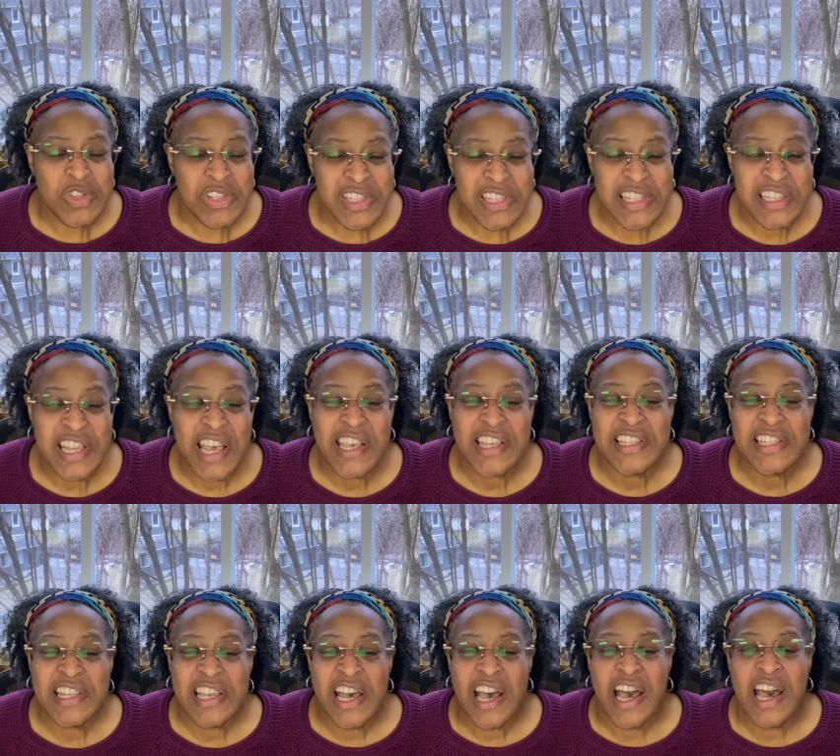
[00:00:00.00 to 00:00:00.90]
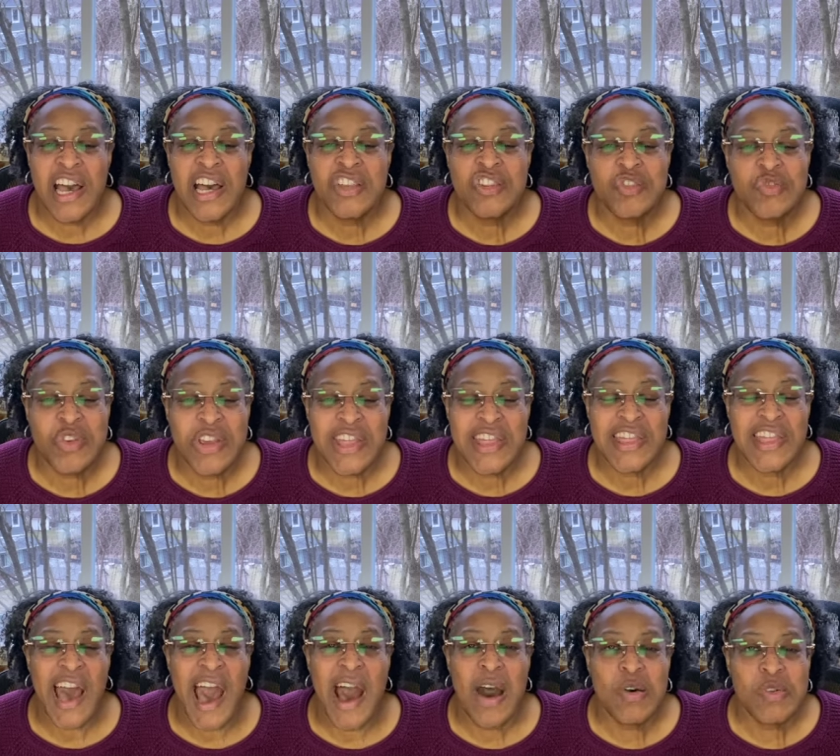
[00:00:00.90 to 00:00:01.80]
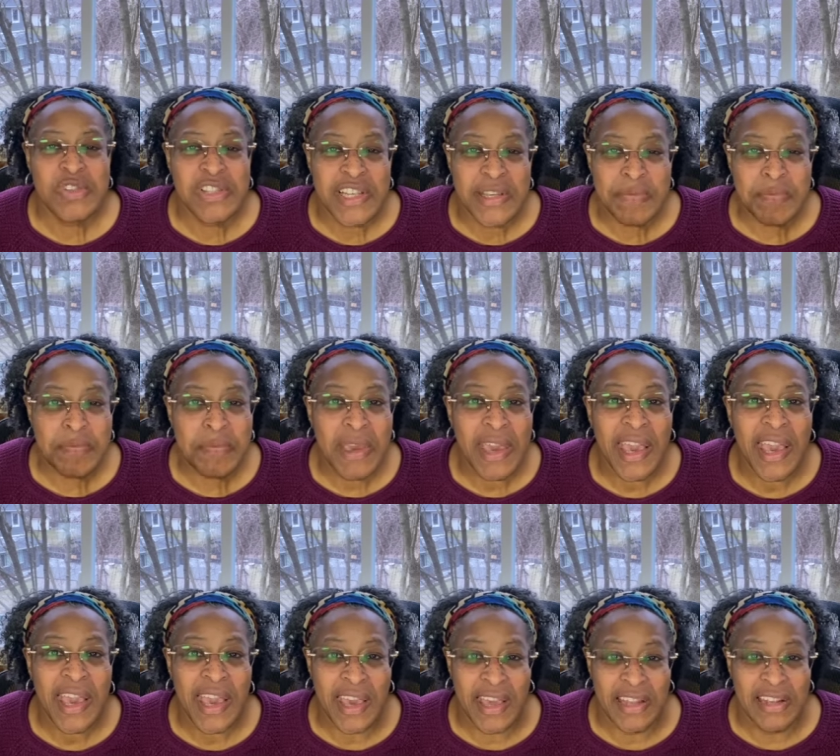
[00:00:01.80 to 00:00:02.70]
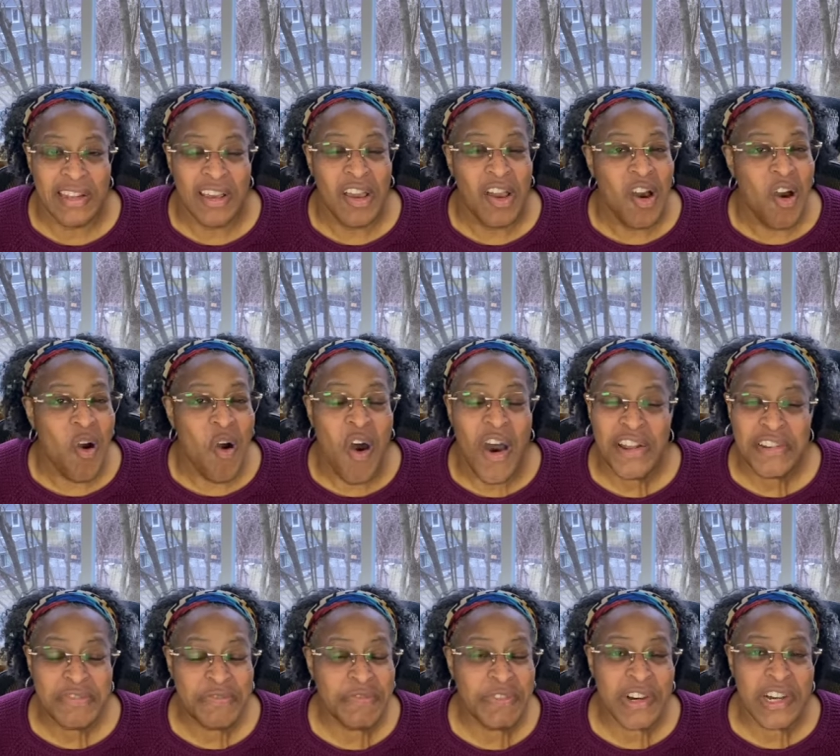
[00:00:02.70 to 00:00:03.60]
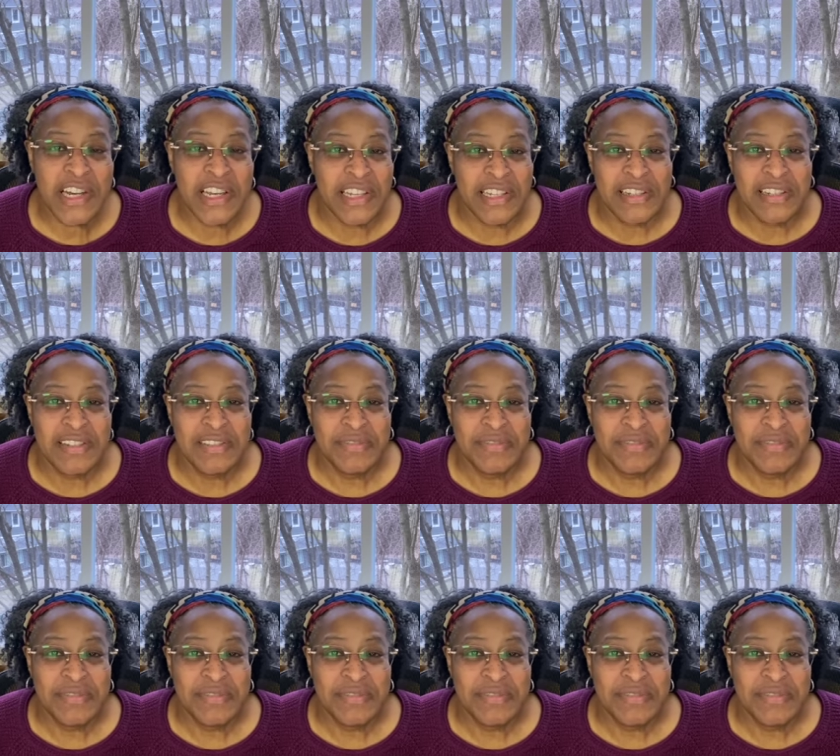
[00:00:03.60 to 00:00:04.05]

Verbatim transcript: 600,000 men on foot